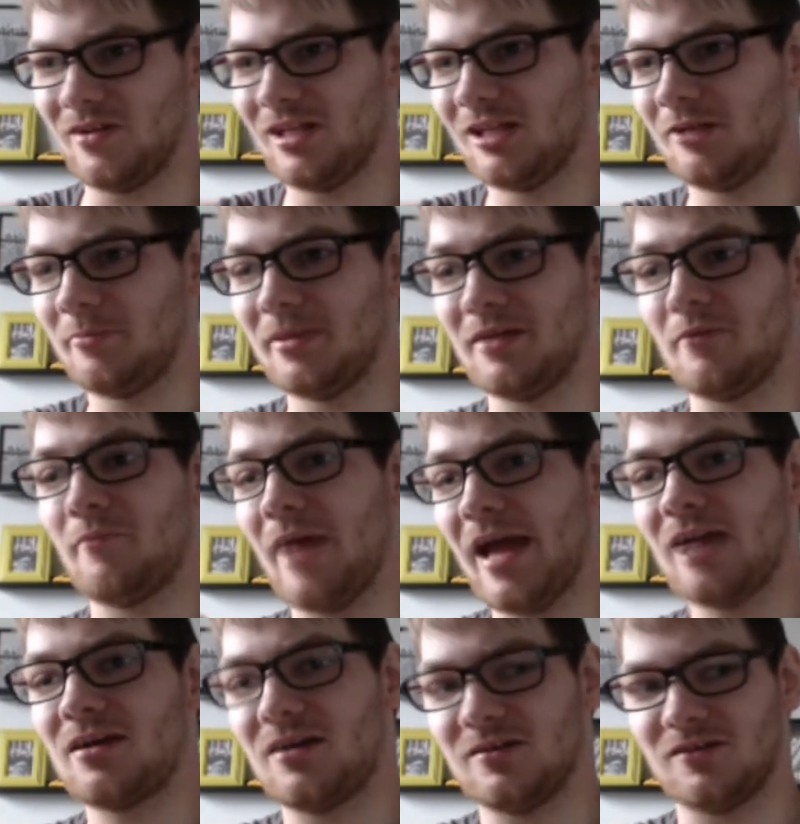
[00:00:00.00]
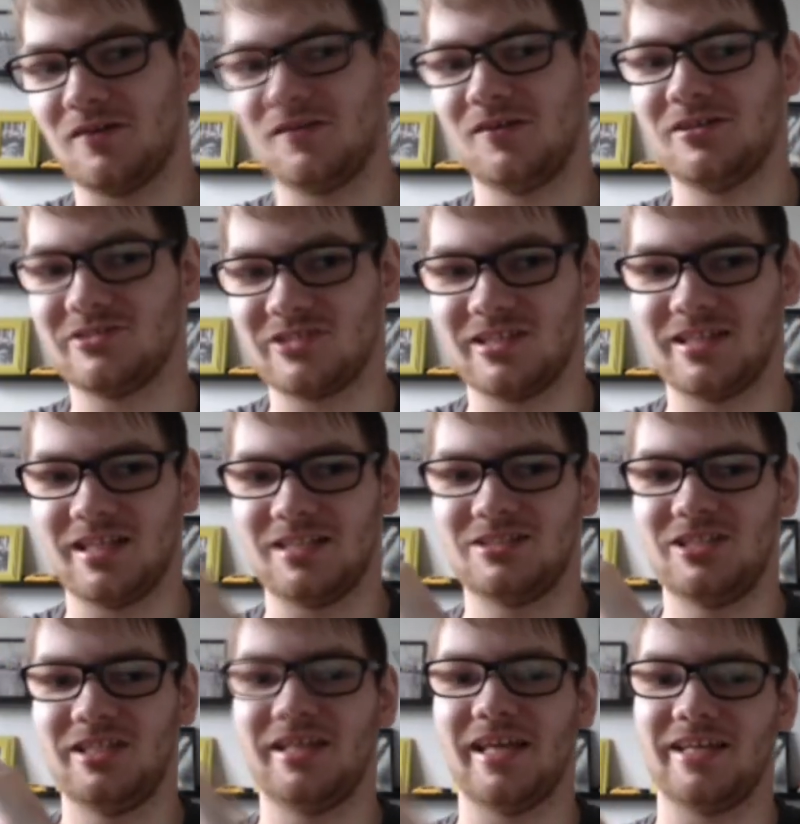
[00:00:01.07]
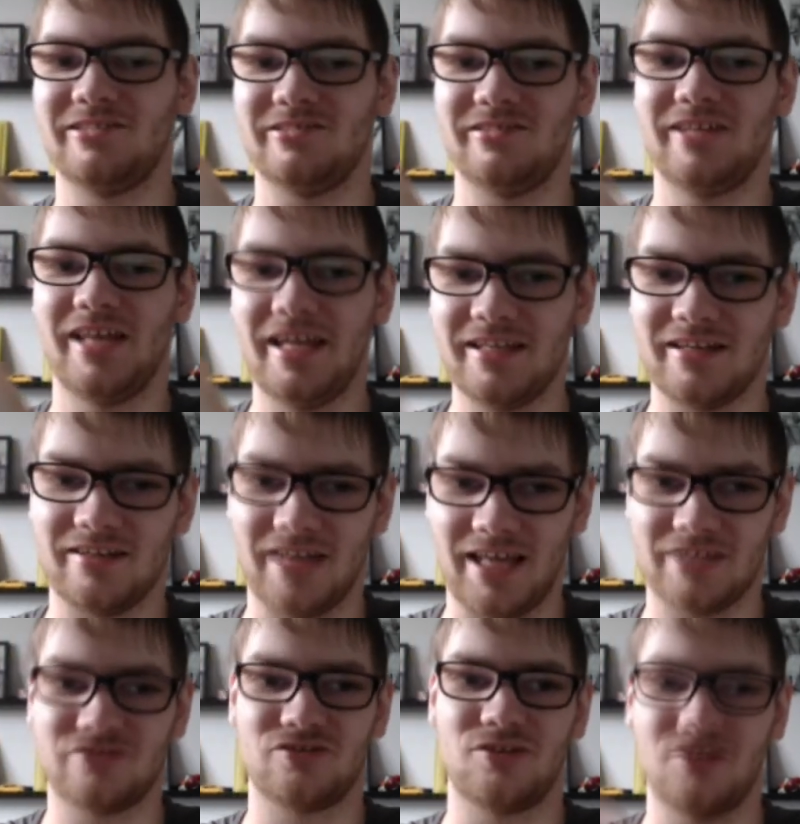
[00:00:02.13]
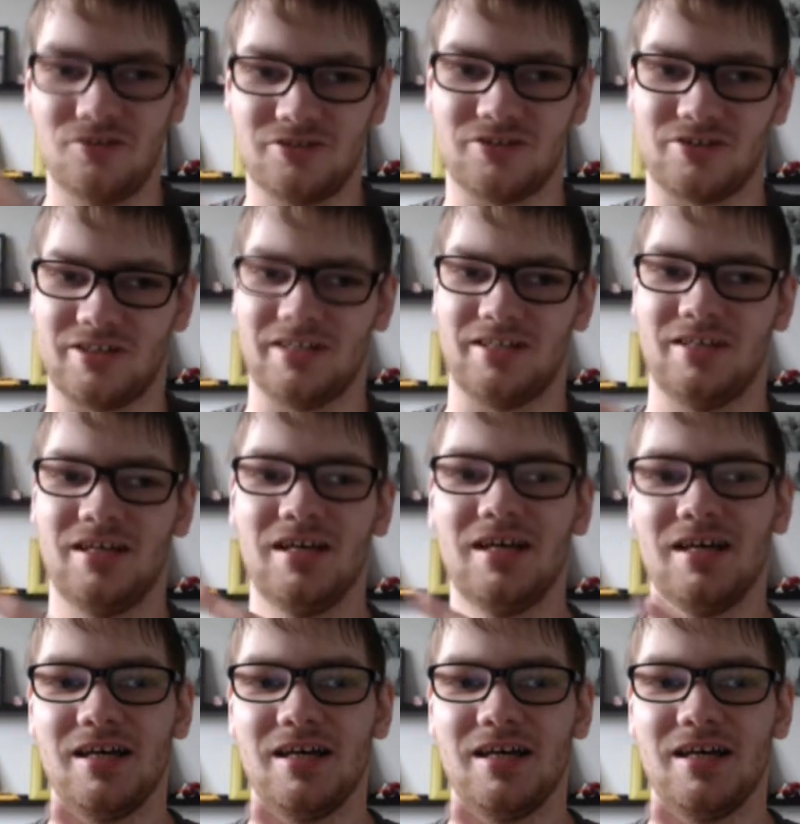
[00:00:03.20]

little bit of background on Lois Lane that she dated Lex Luthor, uh,